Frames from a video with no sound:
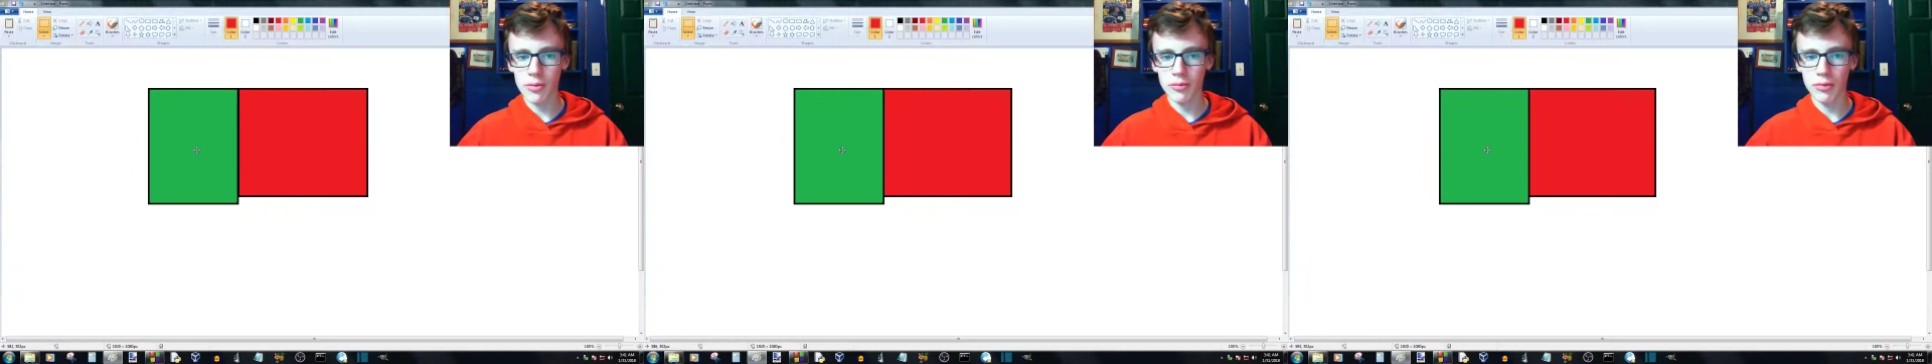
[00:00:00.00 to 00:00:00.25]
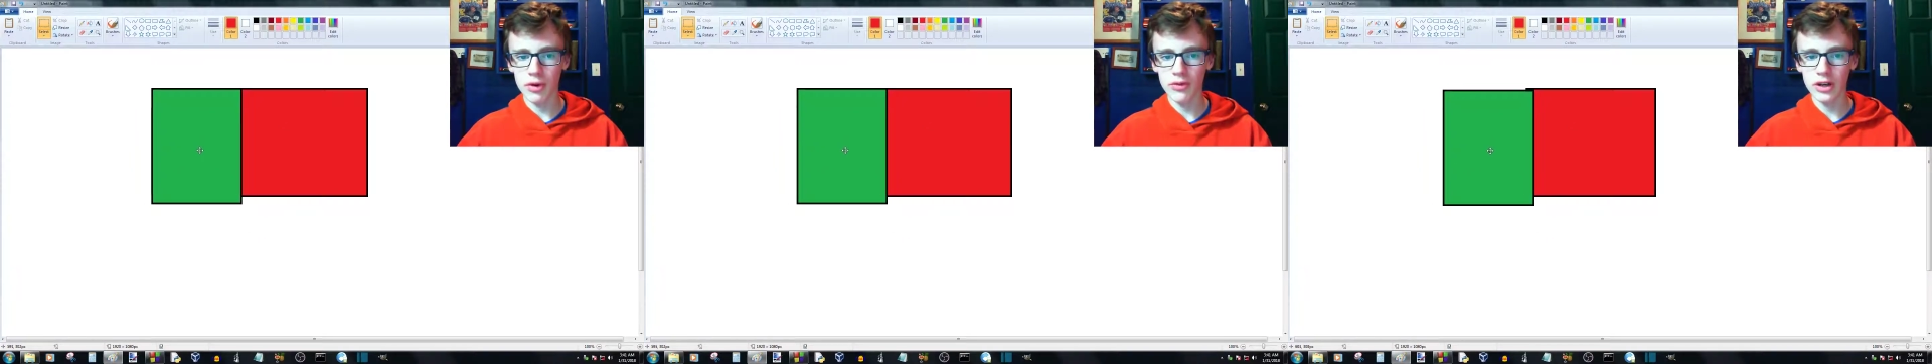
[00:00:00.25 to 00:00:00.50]

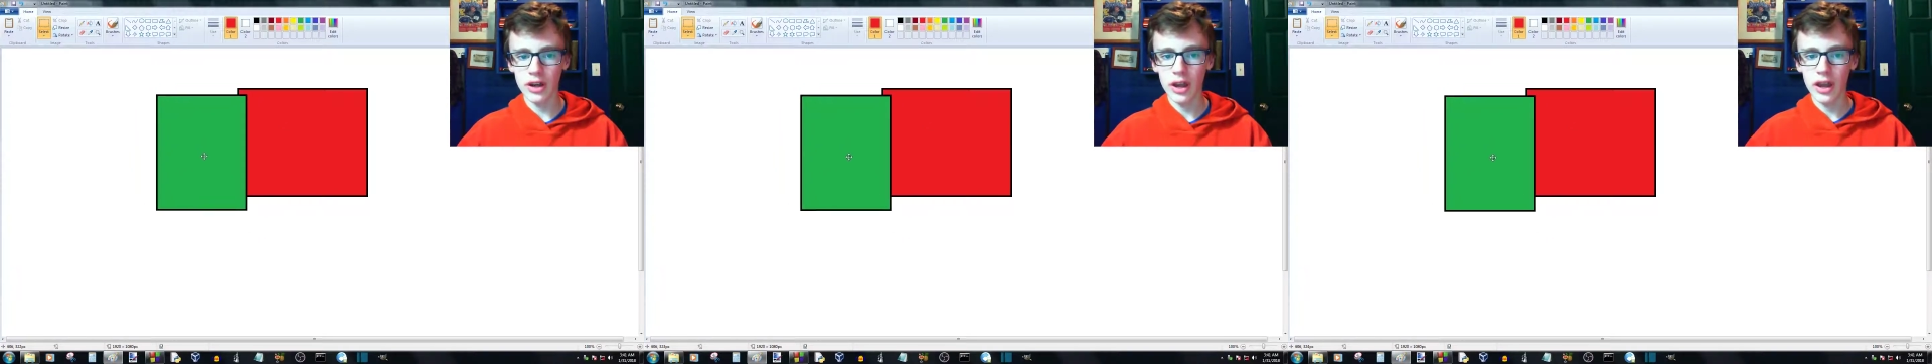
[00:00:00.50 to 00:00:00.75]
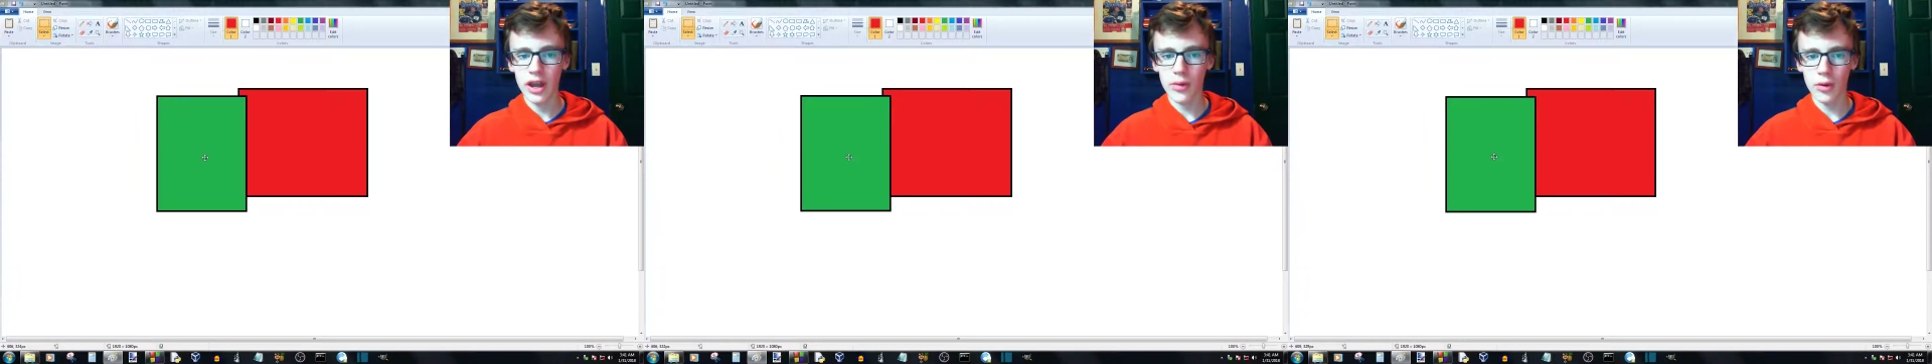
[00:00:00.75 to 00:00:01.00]
moving
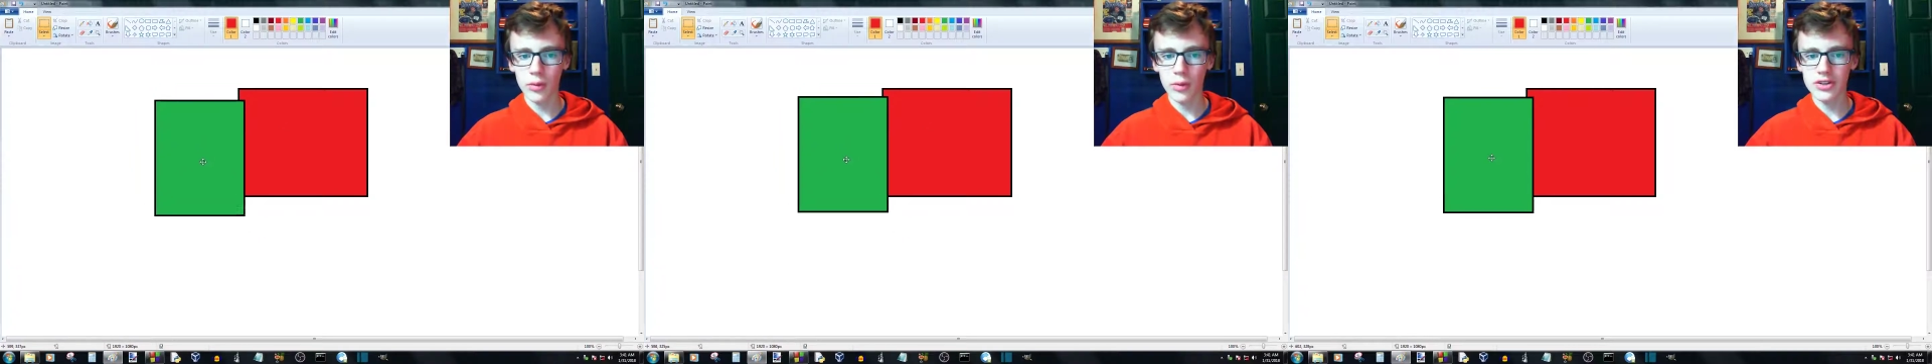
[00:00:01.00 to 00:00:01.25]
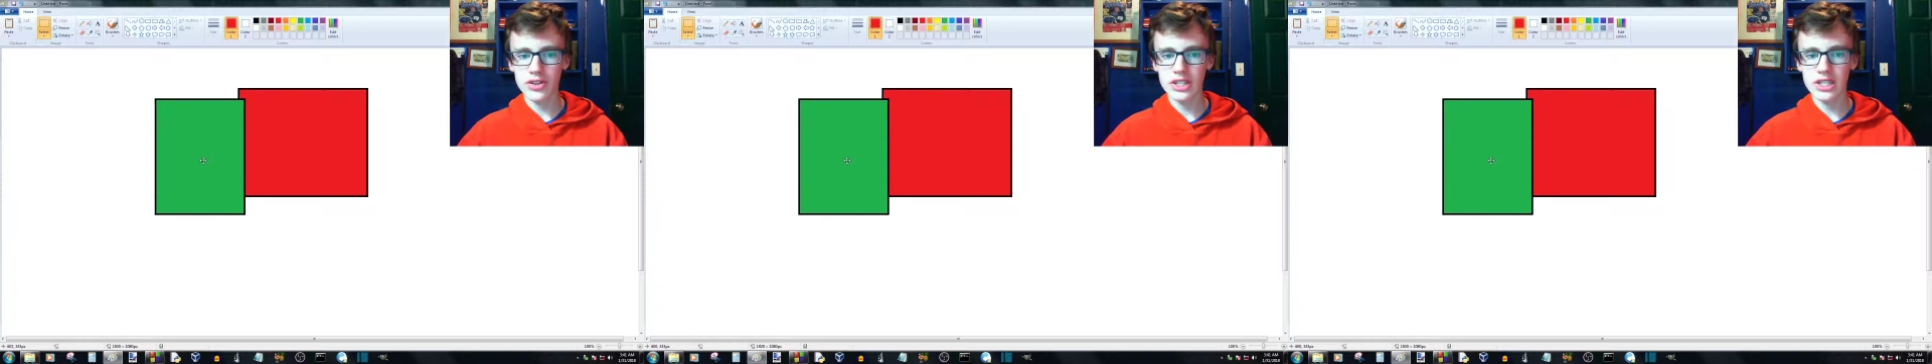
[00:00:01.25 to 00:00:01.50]
and we want
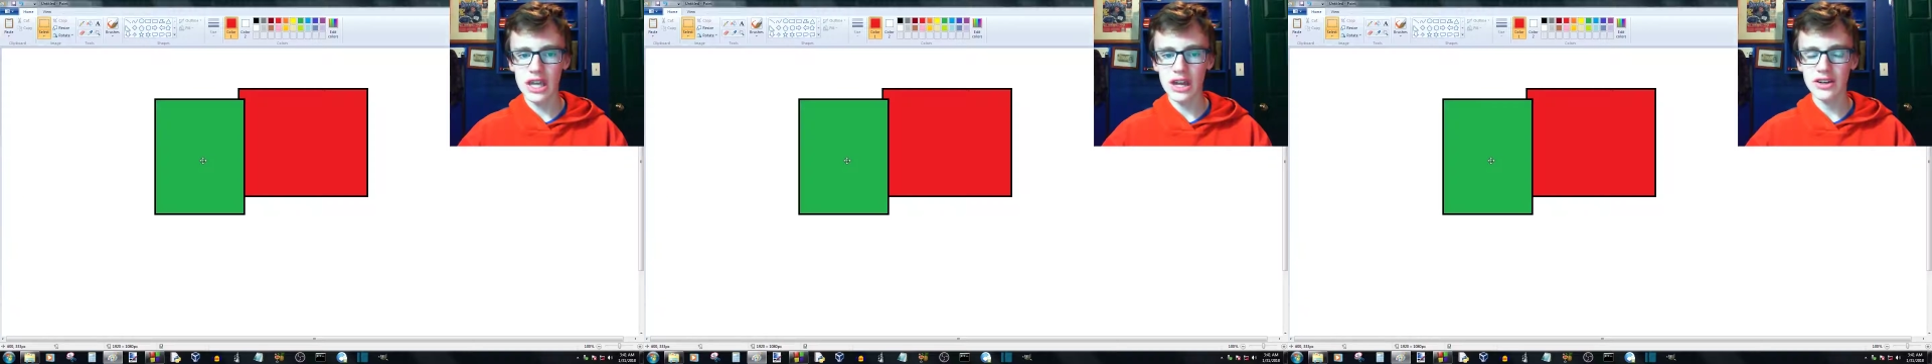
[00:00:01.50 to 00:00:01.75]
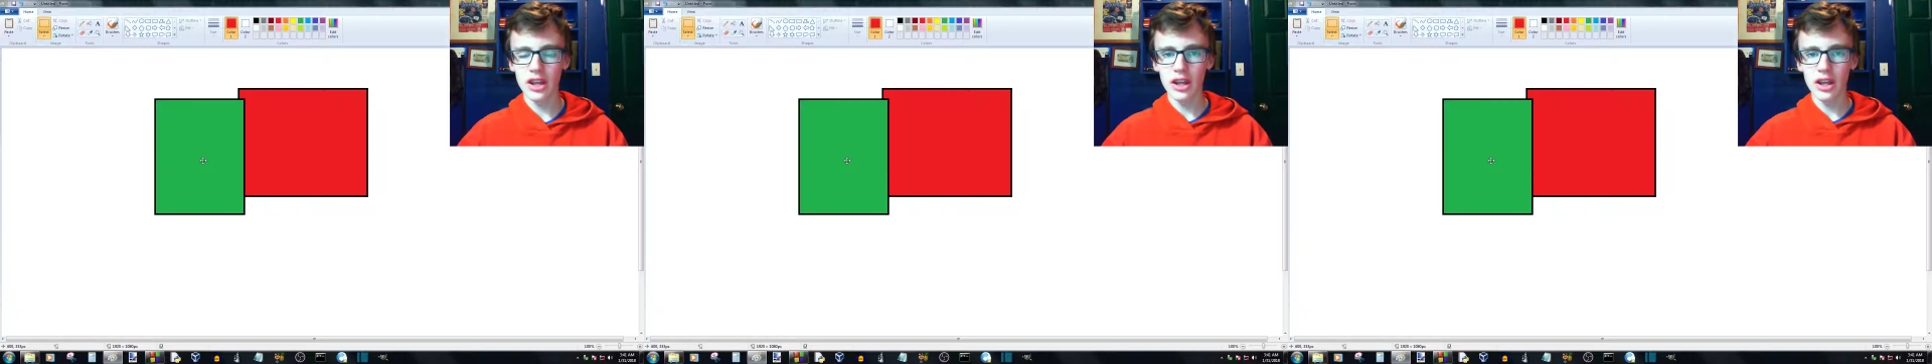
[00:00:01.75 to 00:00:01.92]
to set